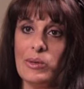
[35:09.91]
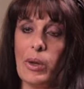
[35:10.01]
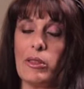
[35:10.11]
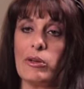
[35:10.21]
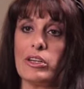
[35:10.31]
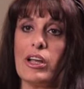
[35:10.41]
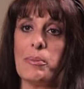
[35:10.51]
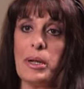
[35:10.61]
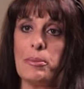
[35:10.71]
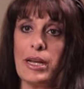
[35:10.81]
whether or
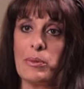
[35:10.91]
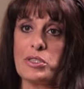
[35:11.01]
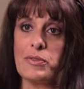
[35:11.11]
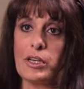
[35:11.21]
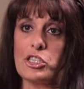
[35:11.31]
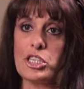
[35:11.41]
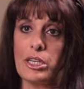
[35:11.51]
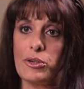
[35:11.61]
not my brain was functioning